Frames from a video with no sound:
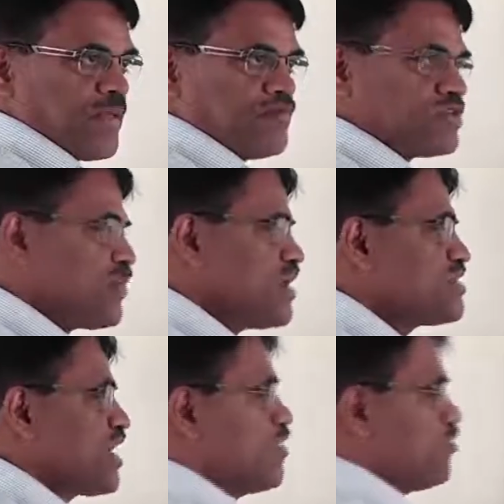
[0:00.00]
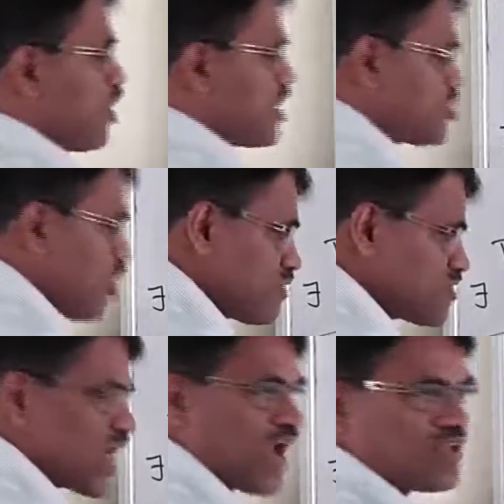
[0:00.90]
Which means that if you can solve
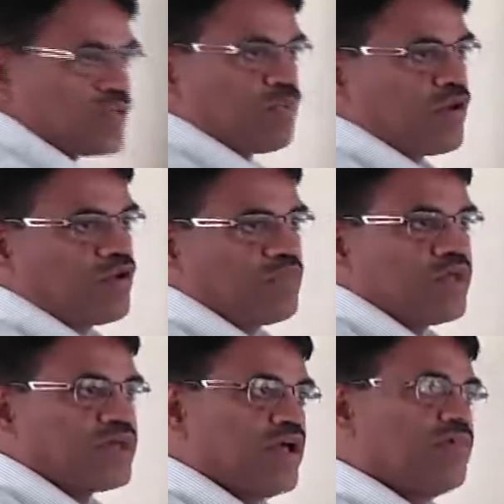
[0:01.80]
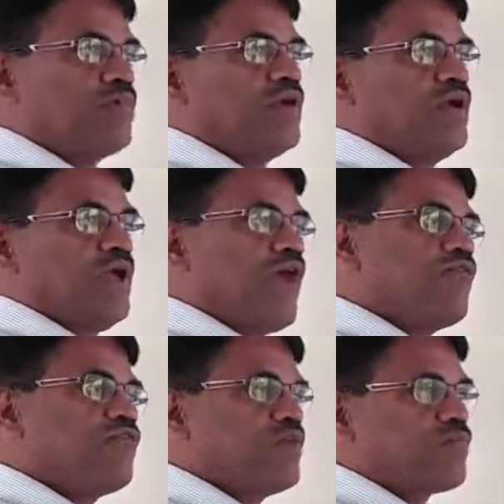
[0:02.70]
SAT in polynomial time,
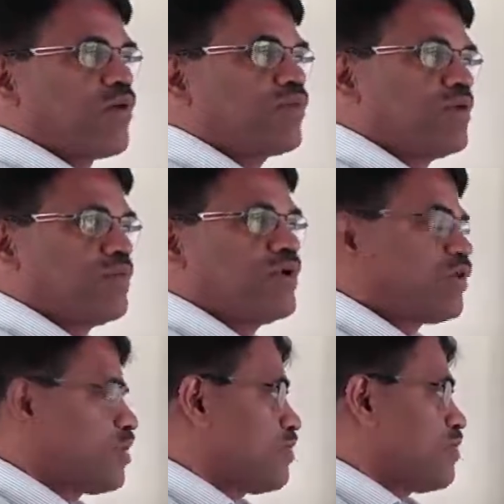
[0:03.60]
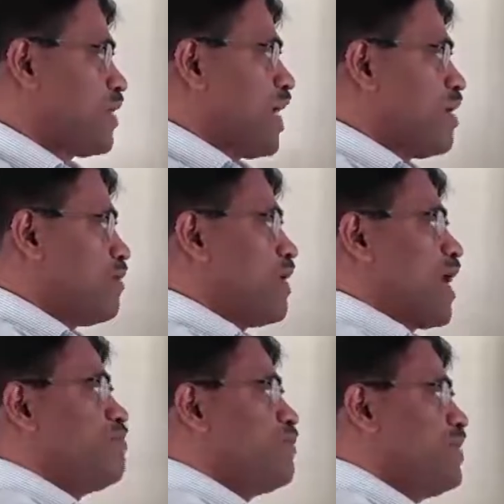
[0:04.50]
every problem into a
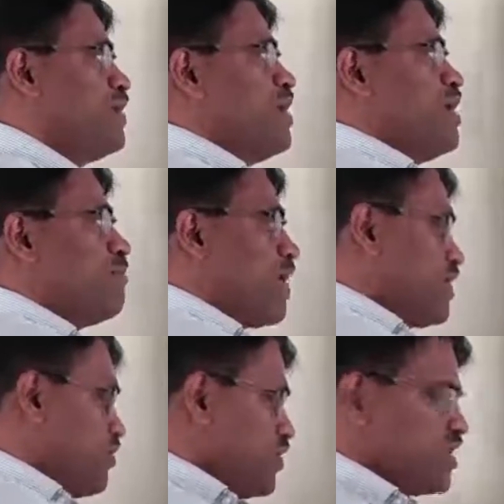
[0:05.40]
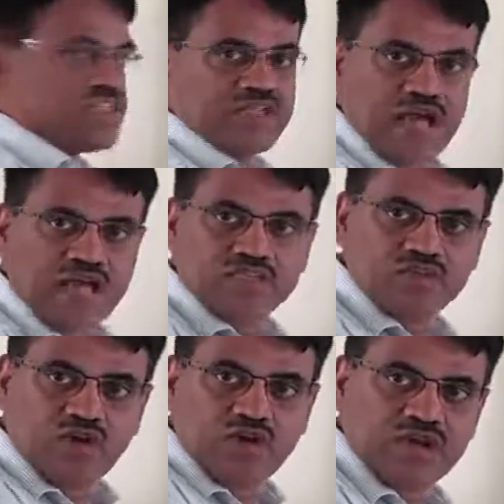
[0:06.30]
NP by definition has a
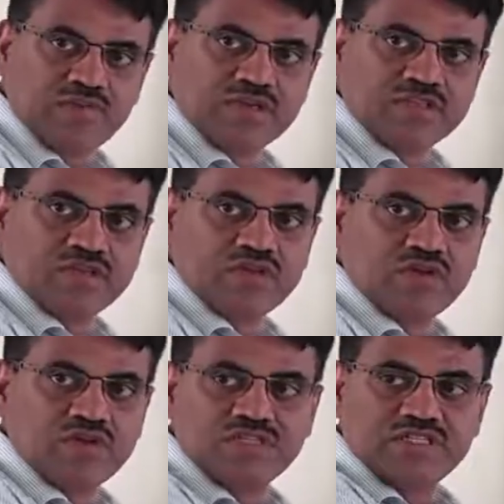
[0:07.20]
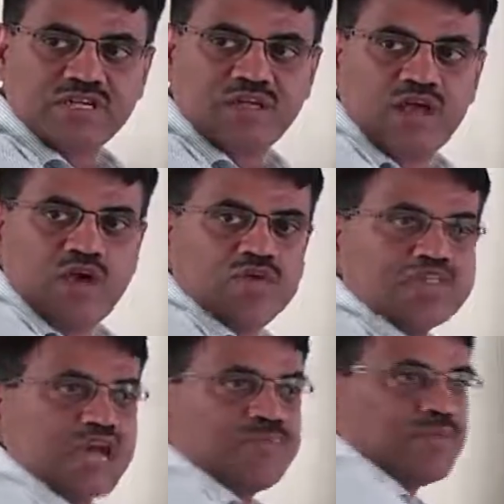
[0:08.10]
non-deterministic Turing machine which
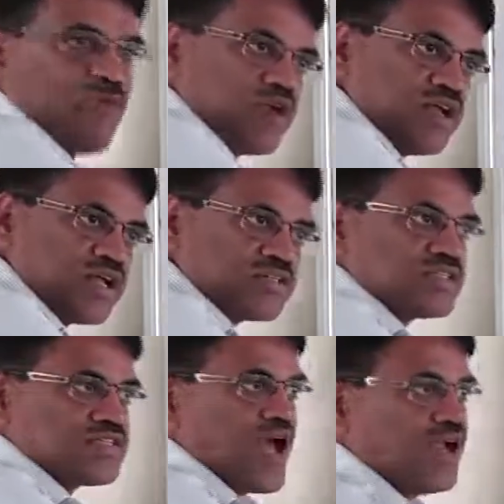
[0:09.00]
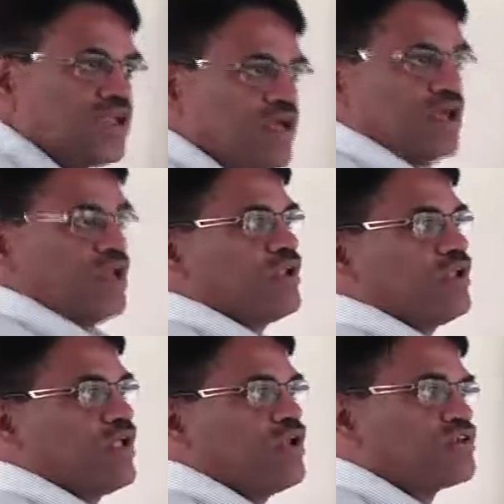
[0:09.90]
can be modeled as a SAT.
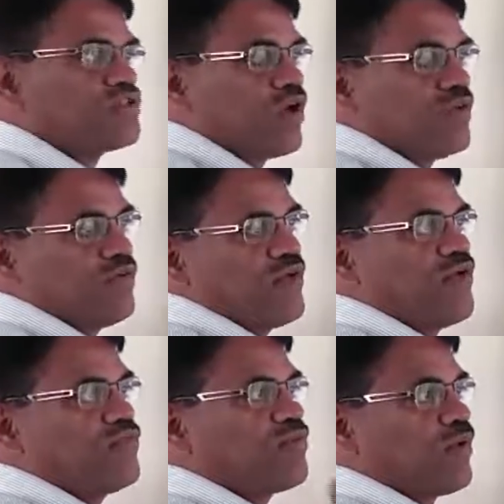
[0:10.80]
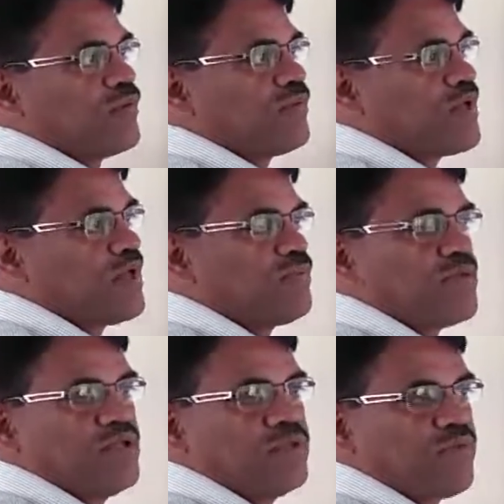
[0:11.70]
You can solve every problem in NP
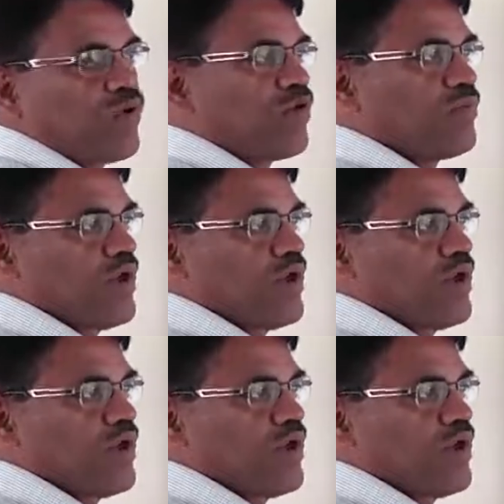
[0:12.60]
in polynomial.